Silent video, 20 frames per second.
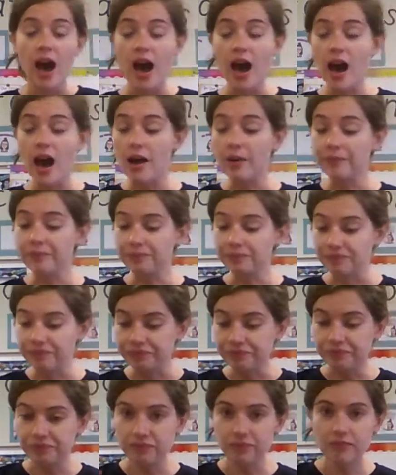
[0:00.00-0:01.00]

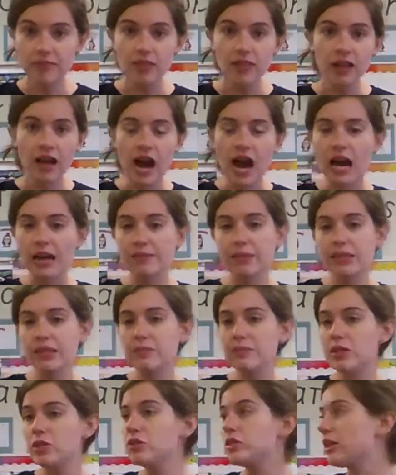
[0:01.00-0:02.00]
I'm in the
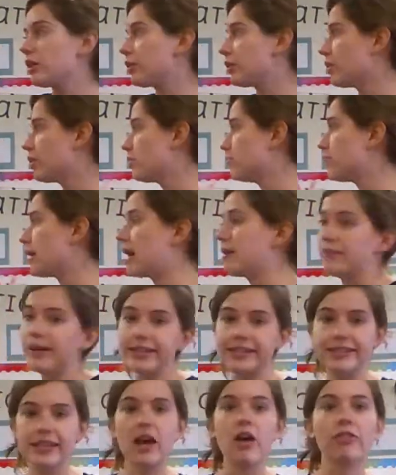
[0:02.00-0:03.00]
music room by
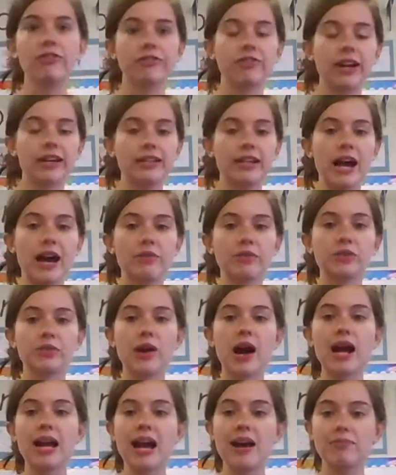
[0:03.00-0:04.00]
myself right now, so
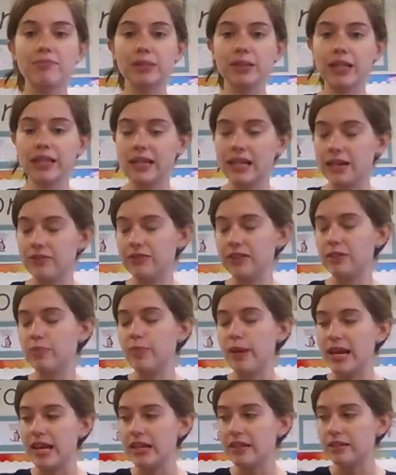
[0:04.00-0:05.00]
I have plenty of
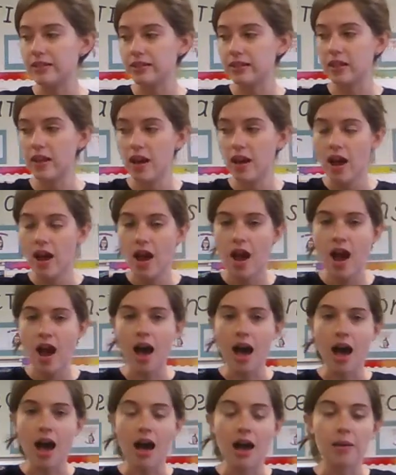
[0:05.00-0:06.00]
space.
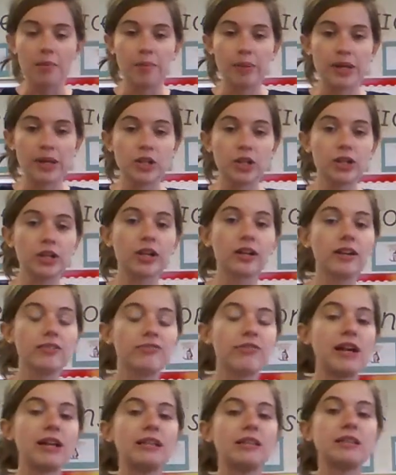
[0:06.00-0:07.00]
But you're going to
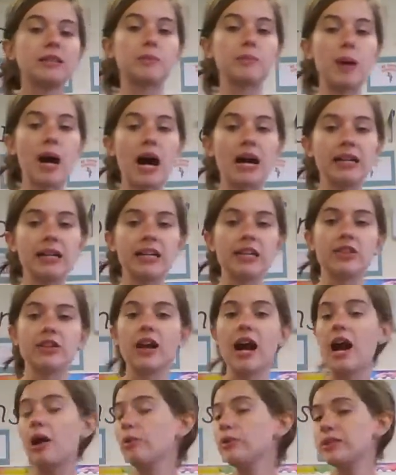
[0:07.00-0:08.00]
find a spot either
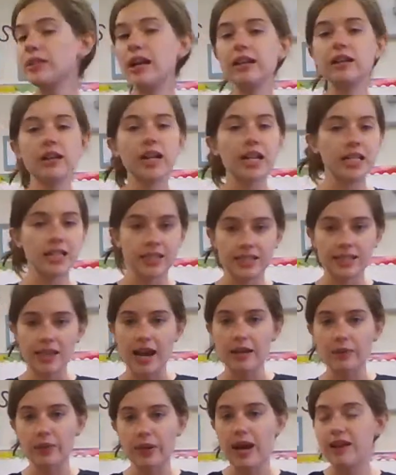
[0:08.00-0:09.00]
outside or
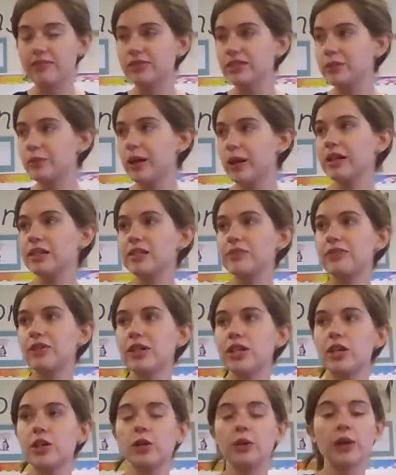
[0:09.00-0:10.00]
inside, whatever works for
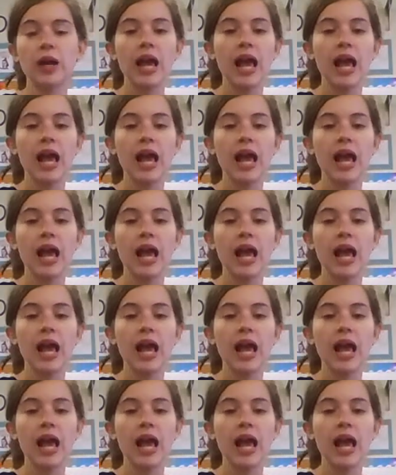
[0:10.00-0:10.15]
you.